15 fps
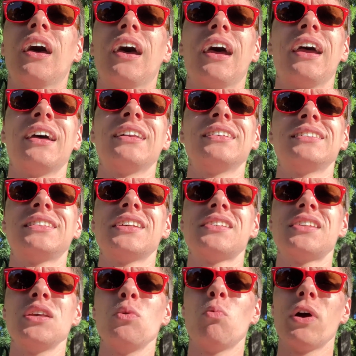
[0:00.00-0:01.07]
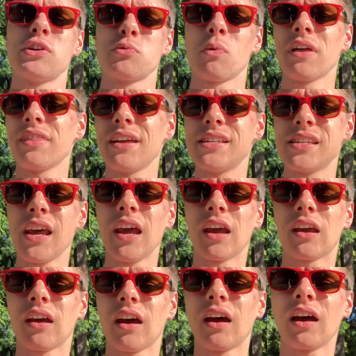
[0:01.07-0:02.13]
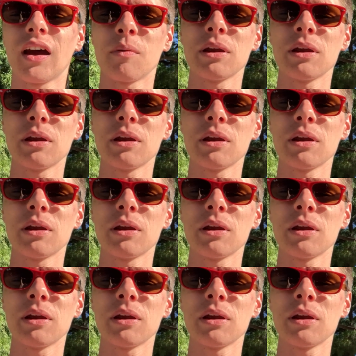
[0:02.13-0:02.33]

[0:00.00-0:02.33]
and to see which one they take. I